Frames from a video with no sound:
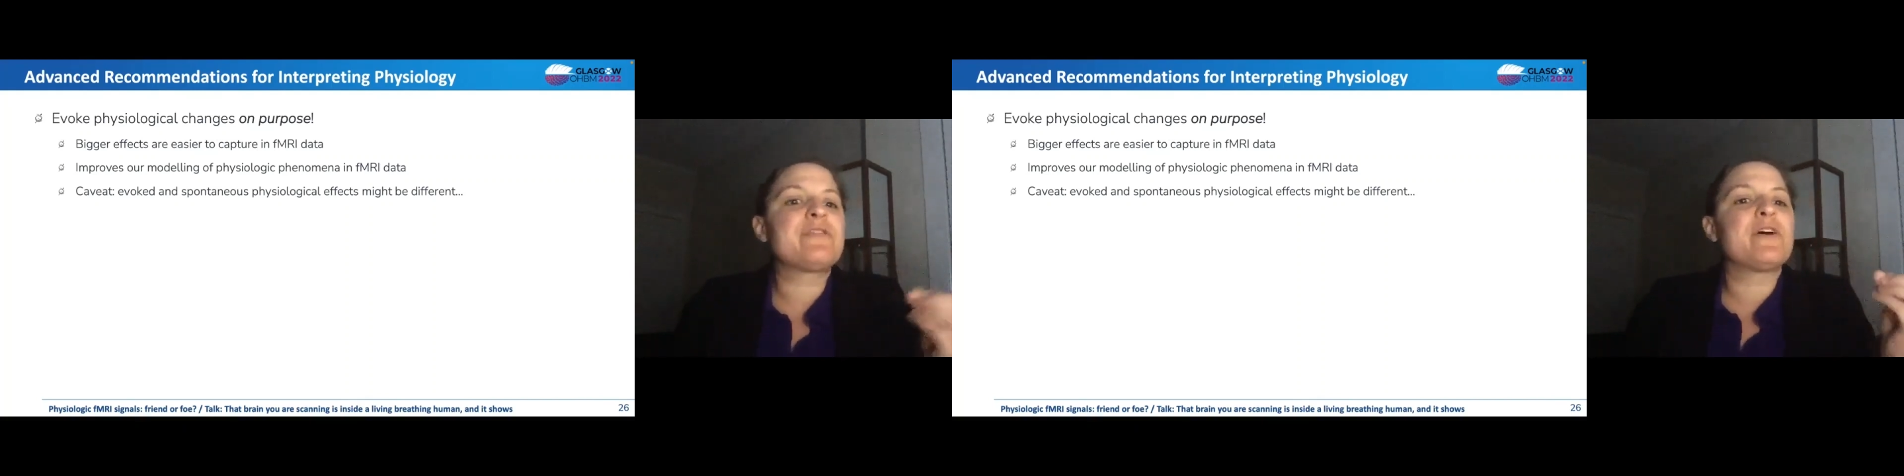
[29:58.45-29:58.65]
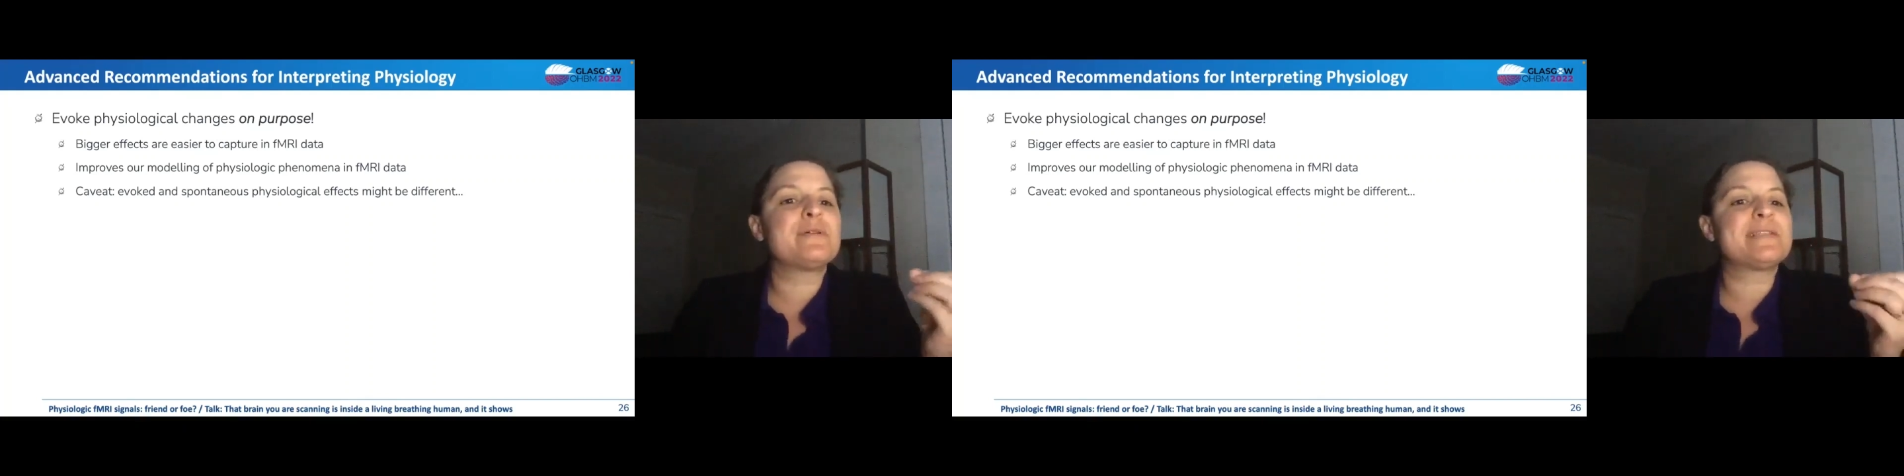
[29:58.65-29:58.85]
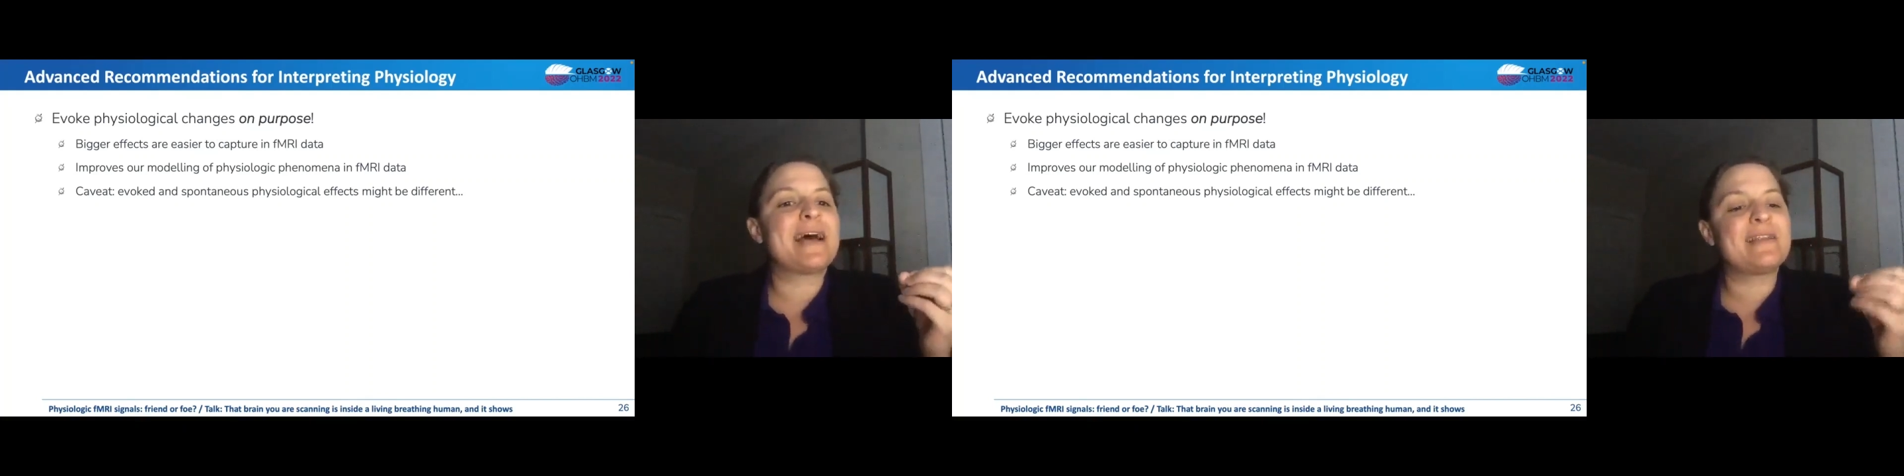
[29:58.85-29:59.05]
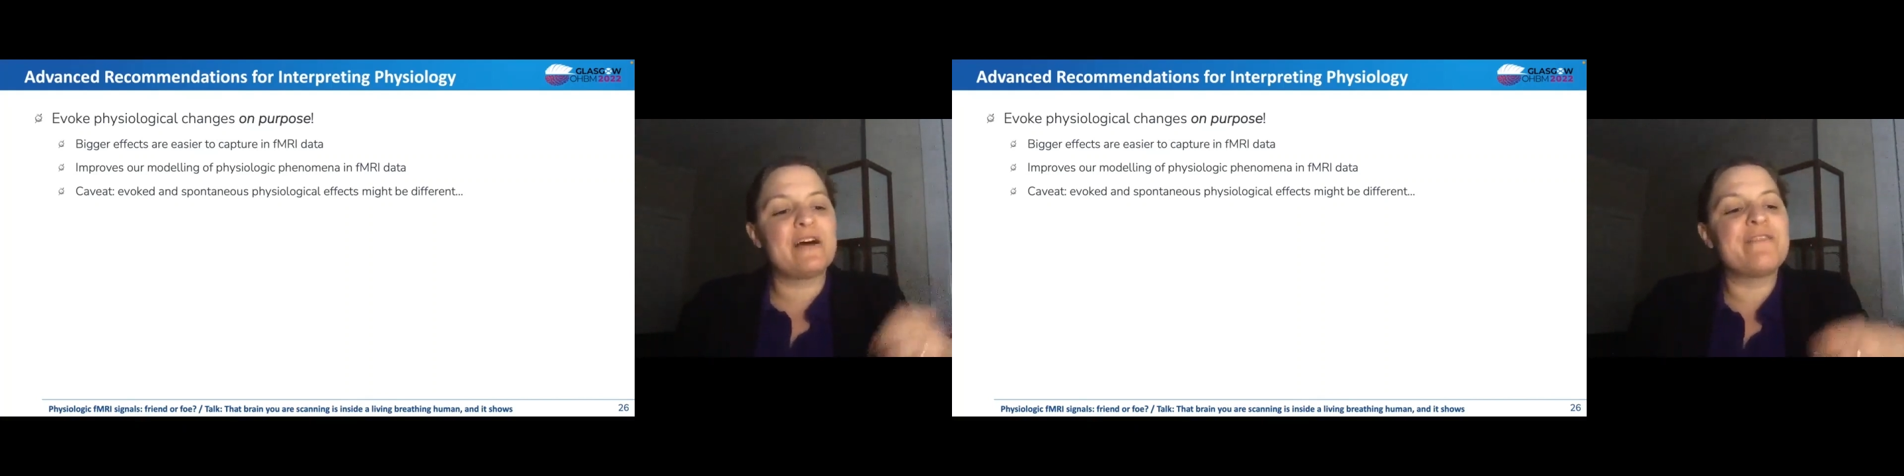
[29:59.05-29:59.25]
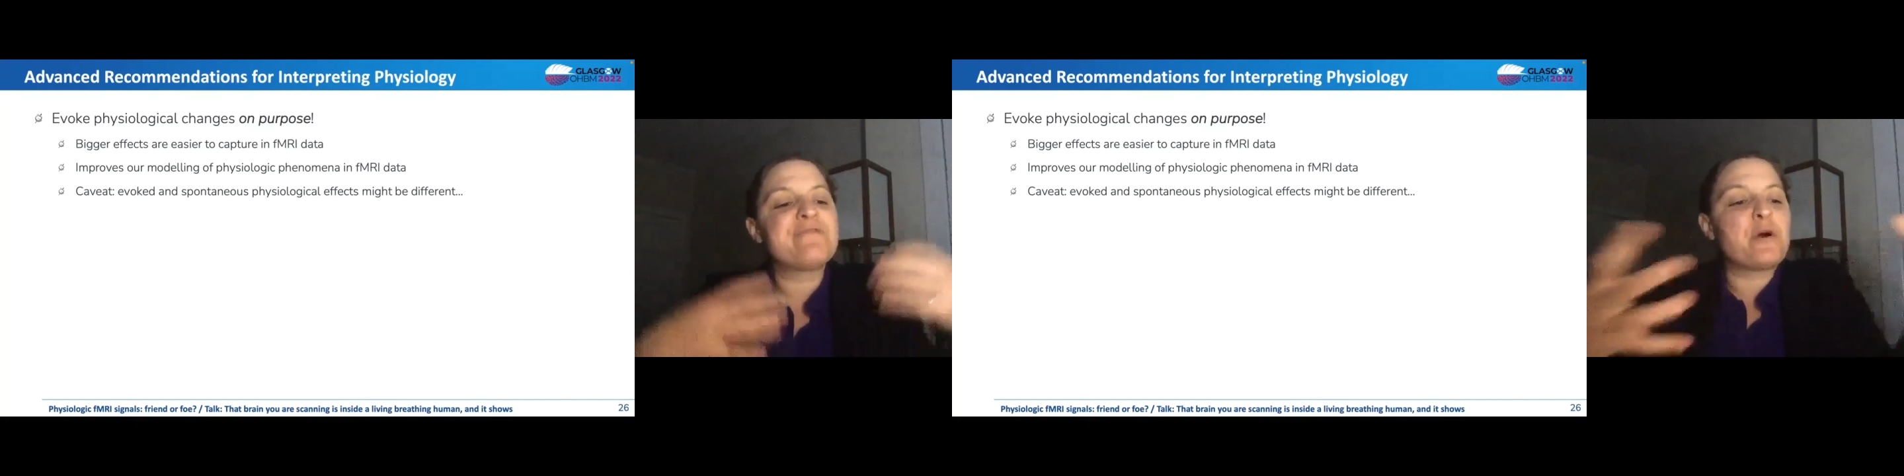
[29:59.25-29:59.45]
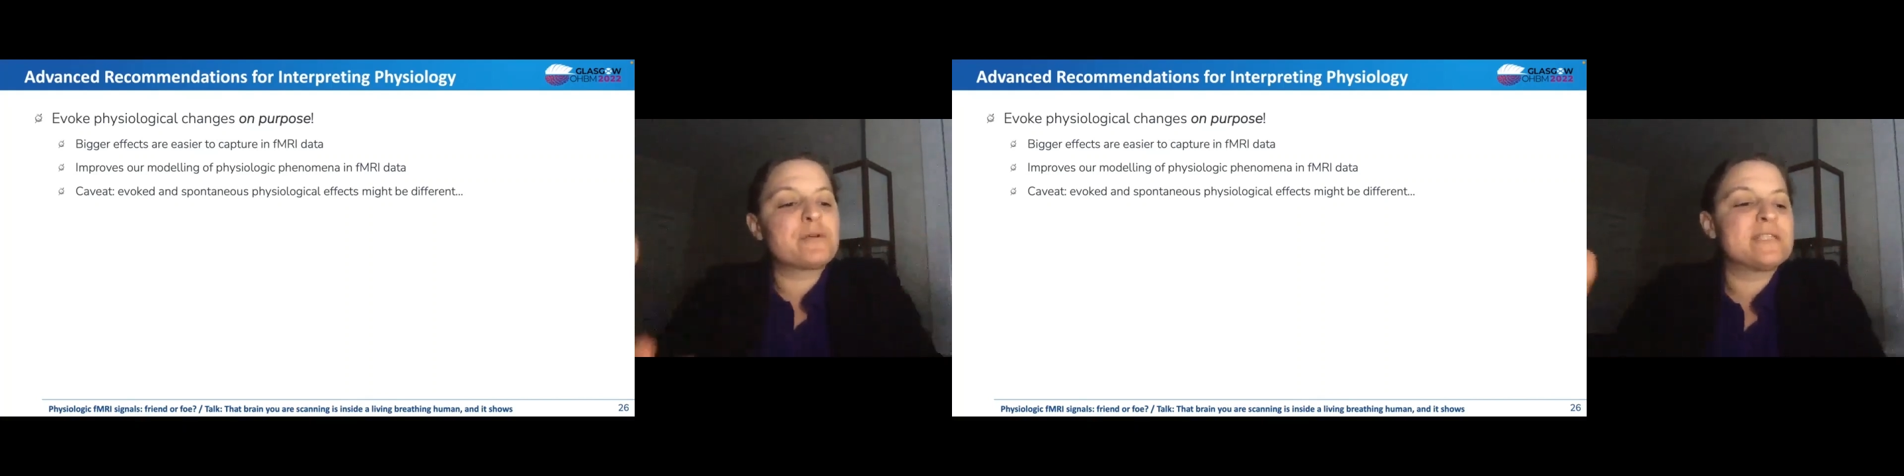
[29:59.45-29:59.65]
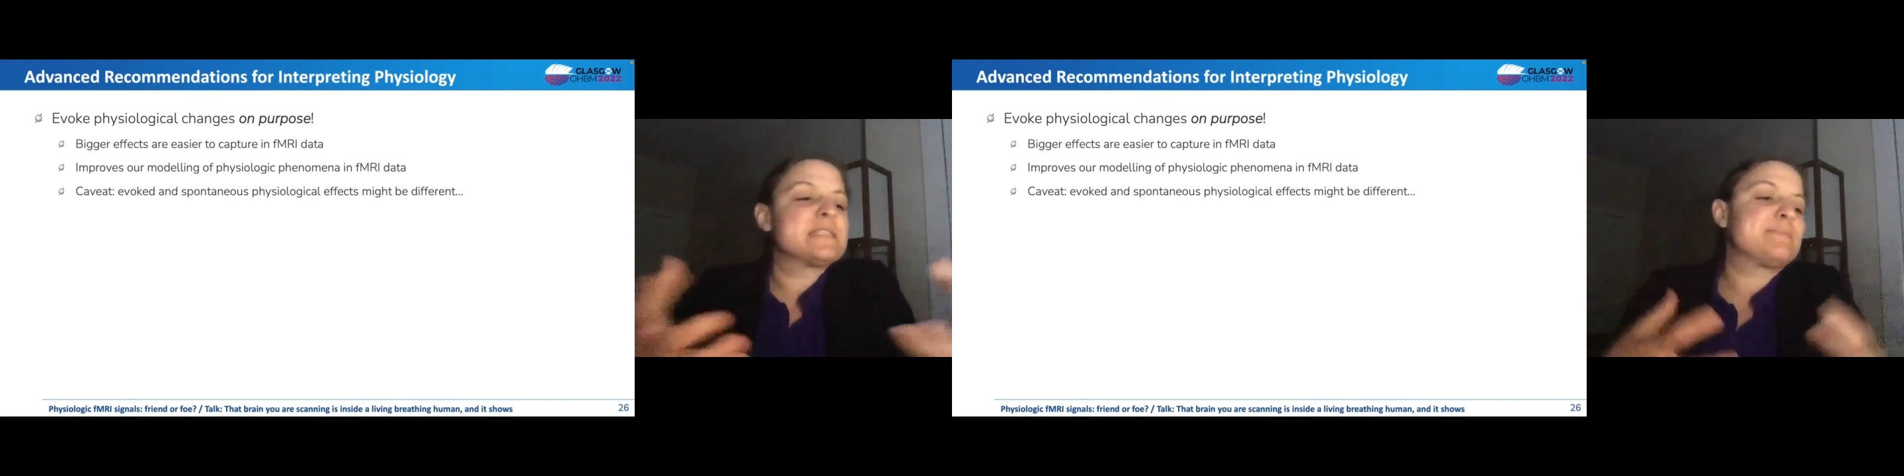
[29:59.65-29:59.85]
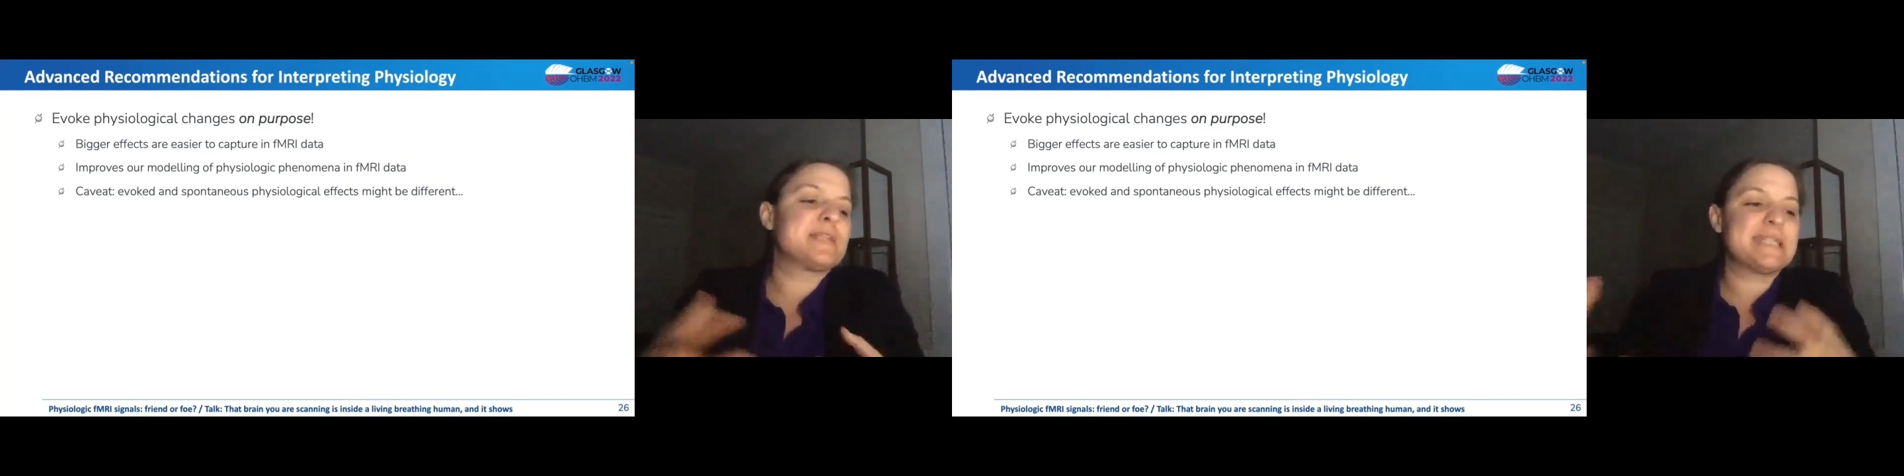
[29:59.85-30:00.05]
is that evoked and
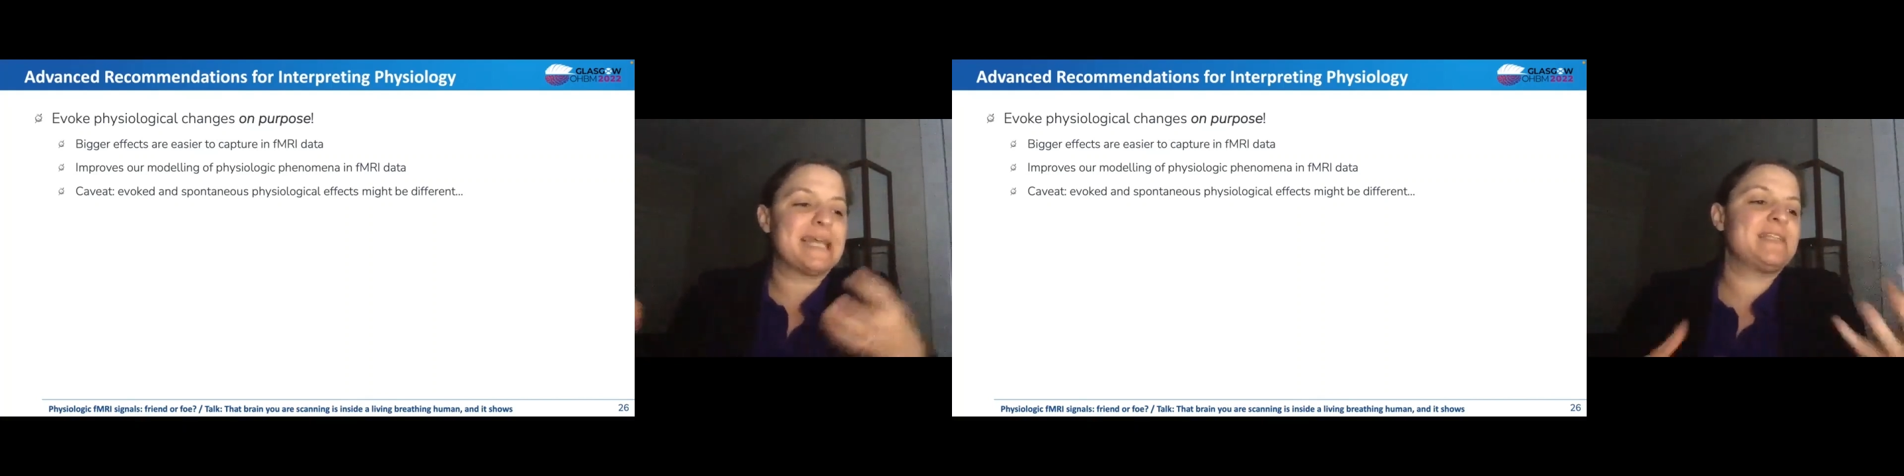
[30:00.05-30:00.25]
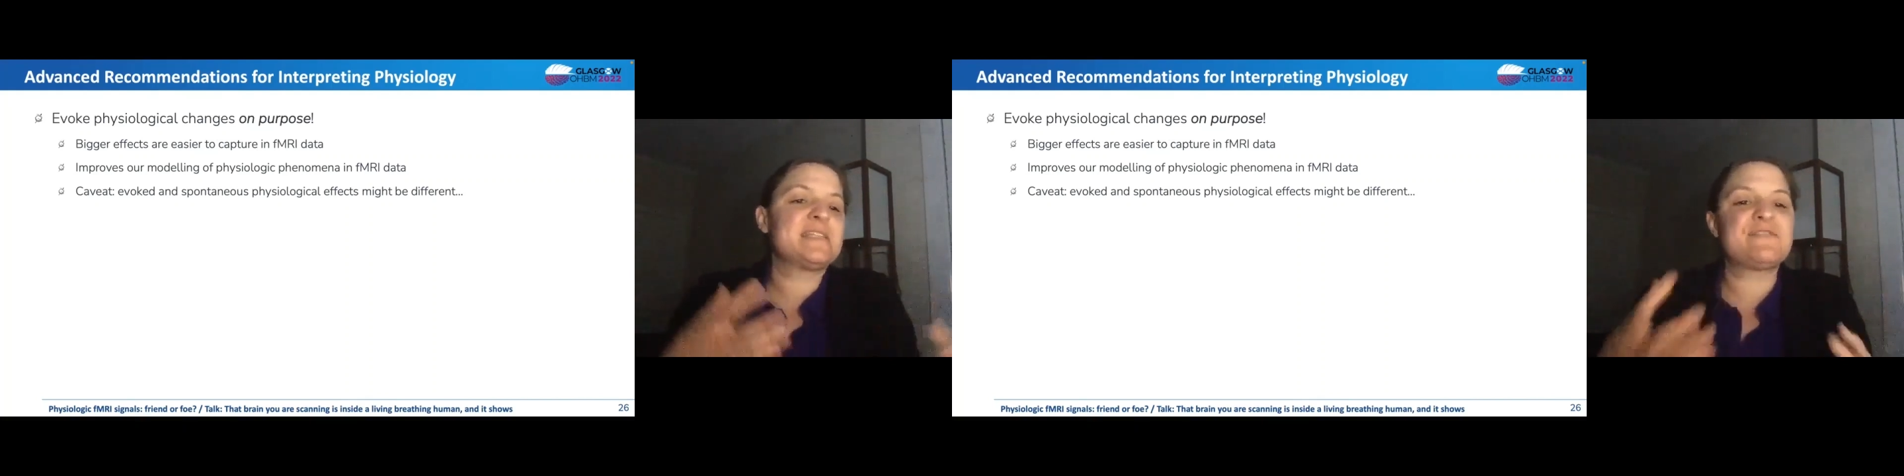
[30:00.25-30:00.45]
spontaneous